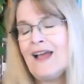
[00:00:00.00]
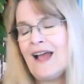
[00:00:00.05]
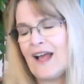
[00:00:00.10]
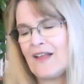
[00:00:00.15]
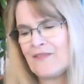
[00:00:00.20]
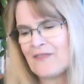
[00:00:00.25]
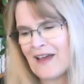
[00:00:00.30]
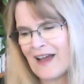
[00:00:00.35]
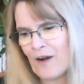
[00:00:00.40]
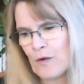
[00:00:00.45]

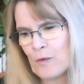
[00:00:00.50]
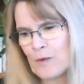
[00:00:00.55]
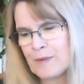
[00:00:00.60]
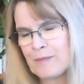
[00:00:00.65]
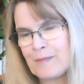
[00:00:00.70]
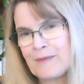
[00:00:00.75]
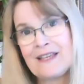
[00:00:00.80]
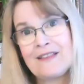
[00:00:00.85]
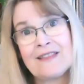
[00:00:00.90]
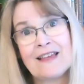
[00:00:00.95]
And that
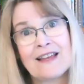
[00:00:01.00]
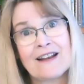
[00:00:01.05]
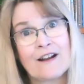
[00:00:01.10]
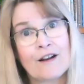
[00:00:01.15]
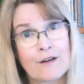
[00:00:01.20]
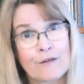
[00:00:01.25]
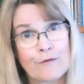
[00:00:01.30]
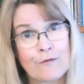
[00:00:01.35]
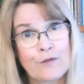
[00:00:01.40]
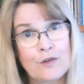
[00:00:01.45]
would mean that
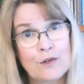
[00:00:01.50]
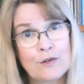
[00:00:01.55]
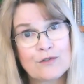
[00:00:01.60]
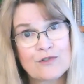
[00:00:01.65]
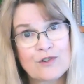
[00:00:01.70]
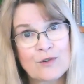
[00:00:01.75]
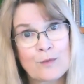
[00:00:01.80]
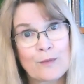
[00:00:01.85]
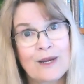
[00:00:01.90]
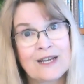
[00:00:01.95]
on a
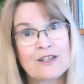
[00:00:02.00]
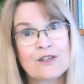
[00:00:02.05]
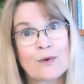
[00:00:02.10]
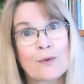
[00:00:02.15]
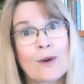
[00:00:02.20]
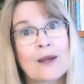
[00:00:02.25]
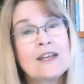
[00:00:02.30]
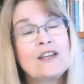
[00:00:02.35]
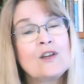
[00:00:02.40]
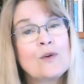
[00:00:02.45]
future
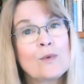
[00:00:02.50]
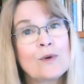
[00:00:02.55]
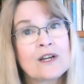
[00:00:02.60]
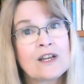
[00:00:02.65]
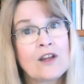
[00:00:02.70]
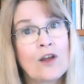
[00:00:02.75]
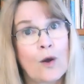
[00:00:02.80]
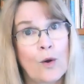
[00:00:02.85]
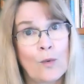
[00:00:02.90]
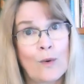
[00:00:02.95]
retrograde, you
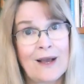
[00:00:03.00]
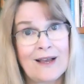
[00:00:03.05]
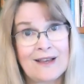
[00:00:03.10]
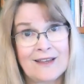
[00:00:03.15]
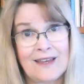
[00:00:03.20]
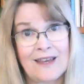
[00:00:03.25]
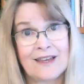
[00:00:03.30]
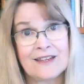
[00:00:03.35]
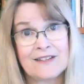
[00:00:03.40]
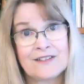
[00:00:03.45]
would go
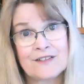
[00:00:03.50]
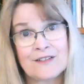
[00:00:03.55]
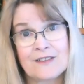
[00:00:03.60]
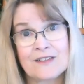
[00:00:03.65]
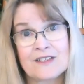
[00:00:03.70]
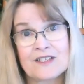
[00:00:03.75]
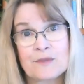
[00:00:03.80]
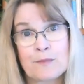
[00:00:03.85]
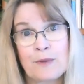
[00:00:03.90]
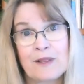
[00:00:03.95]
again to
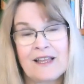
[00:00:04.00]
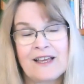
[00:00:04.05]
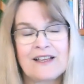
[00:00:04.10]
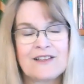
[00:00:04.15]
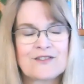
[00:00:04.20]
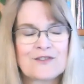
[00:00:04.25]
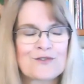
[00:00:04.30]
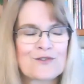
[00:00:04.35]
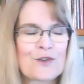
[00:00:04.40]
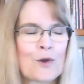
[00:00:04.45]
this
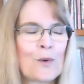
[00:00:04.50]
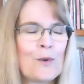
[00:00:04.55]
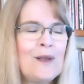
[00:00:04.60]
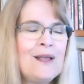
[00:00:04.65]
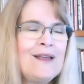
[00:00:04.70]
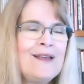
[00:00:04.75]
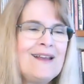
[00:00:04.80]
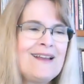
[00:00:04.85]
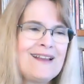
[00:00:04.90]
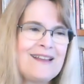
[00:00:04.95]
place. So,
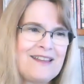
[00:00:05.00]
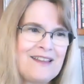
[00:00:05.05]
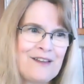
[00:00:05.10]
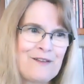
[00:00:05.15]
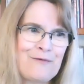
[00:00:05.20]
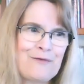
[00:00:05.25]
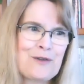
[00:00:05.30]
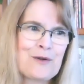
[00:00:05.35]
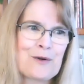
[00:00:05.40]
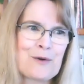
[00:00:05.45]

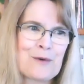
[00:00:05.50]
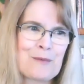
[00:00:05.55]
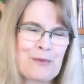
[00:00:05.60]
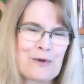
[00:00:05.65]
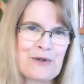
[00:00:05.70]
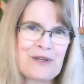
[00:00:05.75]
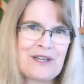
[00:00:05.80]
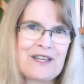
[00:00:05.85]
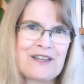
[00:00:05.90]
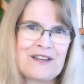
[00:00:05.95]
if you're
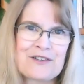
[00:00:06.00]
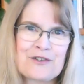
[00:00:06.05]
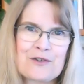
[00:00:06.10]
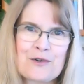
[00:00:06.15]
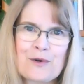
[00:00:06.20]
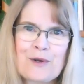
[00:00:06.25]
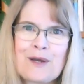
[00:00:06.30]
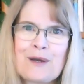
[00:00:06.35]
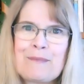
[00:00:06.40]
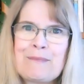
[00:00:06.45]
booking a
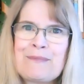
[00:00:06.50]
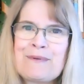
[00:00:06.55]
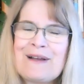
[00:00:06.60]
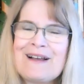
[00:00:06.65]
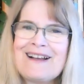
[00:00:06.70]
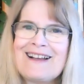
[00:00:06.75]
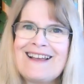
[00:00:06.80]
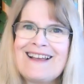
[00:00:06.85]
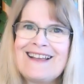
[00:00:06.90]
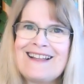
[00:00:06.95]
trip
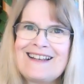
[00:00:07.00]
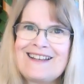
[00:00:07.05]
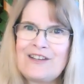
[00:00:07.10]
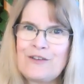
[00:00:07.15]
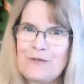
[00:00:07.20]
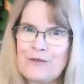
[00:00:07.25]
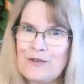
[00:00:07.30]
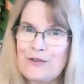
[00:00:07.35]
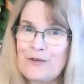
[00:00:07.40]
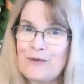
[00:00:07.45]
and
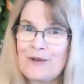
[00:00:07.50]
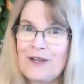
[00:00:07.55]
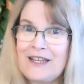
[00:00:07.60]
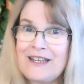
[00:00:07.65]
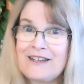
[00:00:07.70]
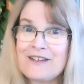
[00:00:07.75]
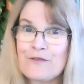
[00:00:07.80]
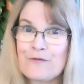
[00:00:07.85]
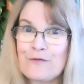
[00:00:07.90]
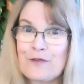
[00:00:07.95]
you do
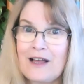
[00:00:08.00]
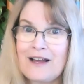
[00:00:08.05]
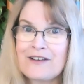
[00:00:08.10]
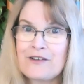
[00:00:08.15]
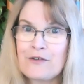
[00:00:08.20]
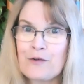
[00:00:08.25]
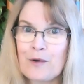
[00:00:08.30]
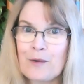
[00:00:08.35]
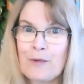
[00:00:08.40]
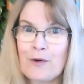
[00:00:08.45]
need to fly
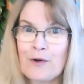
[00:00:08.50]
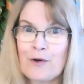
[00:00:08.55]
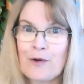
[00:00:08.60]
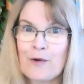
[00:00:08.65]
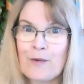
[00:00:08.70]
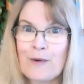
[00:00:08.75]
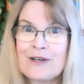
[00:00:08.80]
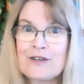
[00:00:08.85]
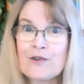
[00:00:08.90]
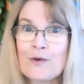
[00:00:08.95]
during
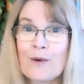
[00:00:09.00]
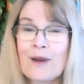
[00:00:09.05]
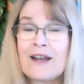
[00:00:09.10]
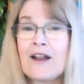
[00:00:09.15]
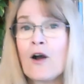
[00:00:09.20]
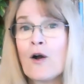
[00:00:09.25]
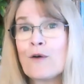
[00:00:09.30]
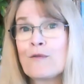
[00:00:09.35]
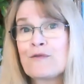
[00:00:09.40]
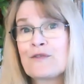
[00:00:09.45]
Mercury retrograde,
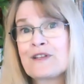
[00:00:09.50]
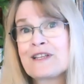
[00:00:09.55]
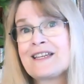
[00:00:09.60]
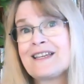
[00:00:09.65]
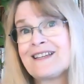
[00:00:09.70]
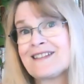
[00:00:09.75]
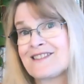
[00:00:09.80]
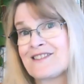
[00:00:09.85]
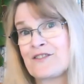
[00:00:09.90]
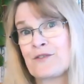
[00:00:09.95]
hopefully
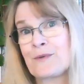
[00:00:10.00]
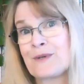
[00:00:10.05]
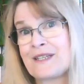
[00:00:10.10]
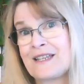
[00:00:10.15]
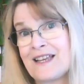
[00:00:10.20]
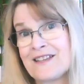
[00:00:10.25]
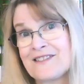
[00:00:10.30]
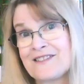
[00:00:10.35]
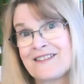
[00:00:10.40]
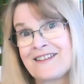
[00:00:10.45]
it's to a
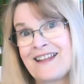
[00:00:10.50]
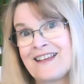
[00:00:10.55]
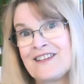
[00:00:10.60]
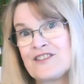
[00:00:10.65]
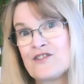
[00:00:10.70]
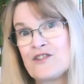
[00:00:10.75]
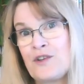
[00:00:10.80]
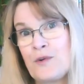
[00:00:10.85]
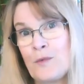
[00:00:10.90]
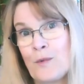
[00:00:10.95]

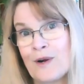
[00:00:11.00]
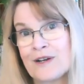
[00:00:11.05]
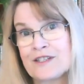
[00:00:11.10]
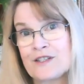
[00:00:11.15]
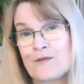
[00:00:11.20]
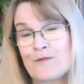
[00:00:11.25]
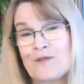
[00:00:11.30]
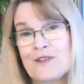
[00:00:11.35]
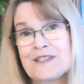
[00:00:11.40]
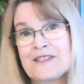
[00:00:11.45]
destination you want
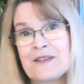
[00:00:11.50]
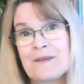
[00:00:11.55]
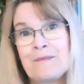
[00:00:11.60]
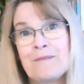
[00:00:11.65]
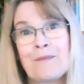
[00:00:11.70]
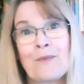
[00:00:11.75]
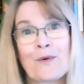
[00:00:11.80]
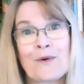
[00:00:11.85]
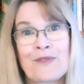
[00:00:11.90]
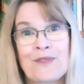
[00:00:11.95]
to visit
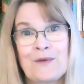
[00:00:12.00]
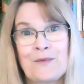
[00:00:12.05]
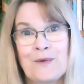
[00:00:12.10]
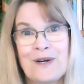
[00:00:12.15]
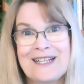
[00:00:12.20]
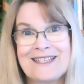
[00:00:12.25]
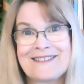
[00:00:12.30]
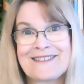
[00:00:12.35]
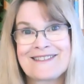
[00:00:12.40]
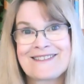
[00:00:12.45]
more than
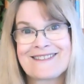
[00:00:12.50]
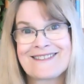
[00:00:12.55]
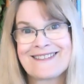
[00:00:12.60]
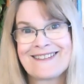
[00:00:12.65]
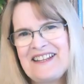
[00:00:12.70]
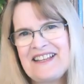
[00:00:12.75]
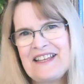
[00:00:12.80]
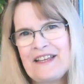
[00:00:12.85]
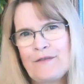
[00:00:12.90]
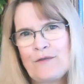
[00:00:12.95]
once
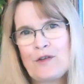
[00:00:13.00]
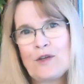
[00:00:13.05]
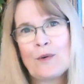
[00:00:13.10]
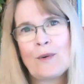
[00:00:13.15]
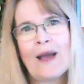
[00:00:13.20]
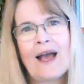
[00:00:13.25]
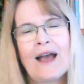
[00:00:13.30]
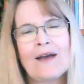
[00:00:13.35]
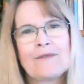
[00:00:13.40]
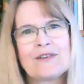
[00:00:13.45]
if
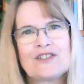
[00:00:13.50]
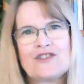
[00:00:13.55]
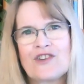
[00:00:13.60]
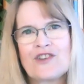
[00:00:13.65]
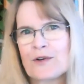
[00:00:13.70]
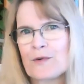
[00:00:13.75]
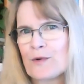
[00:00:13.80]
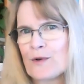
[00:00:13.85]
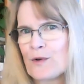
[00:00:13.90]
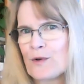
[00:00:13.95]
you have a
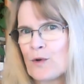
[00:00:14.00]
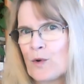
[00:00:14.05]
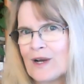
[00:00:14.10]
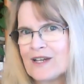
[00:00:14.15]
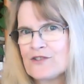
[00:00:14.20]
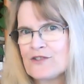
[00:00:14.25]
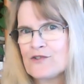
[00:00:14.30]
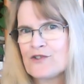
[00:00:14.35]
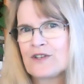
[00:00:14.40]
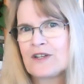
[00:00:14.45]
general
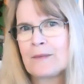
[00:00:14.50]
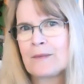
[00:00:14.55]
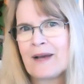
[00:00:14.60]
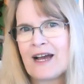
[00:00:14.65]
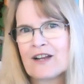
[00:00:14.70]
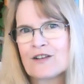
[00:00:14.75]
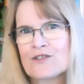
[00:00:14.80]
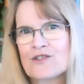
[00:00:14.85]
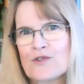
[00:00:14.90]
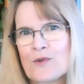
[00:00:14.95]
question
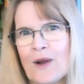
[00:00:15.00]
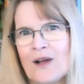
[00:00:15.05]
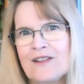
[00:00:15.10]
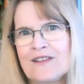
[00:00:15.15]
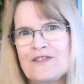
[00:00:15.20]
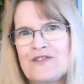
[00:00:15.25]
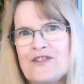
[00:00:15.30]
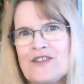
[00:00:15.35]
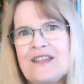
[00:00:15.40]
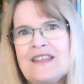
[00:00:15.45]
about
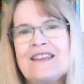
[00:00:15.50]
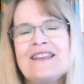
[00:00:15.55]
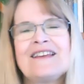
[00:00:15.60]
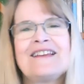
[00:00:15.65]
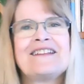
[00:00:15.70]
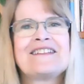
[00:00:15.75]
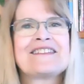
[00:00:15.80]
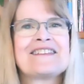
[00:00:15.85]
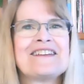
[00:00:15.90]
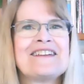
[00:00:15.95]
astrology
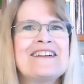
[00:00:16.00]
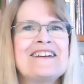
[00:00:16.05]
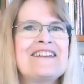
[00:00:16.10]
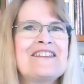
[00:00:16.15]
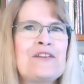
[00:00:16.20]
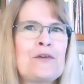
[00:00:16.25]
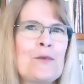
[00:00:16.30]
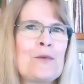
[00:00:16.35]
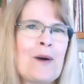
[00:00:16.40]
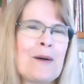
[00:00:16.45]
that uh,
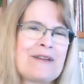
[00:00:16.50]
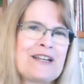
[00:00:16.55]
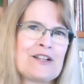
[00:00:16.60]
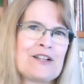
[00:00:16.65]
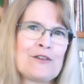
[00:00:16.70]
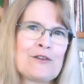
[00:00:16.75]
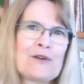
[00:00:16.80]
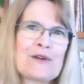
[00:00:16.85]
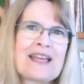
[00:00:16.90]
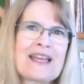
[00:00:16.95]
you want me to
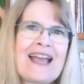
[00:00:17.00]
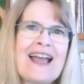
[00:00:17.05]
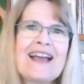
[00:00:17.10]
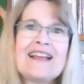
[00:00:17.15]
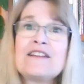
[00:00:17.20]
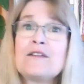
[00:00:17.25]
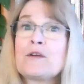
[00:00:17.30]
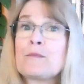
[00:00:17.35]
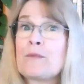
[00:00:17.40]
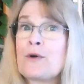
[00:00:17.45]
look
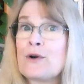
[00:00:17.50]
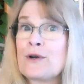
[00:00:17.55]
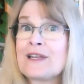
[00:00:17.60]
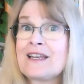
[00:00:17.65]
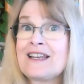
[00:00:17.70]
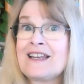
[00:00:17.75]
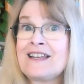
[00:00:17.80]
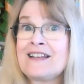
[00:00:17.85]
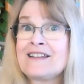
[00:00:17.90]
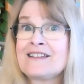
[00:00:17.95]
at, you put
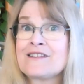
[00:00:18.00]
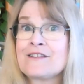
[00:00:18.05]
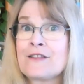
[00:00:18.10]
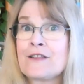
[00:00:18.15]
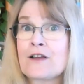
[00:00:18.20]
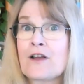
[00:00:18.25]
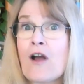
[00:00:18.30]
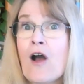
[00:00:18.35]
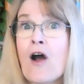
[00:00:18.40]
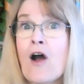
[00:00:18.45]
it into
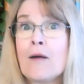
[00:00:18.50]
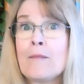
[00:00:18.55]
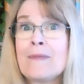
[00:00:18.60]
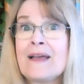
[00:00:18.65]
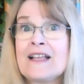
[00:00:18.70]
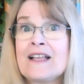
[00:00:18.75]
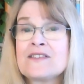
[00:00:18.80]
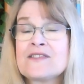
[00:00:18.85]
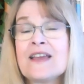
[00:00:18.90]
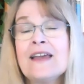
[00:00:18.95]
the
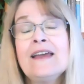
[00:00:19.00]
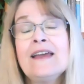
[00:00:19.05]
comments.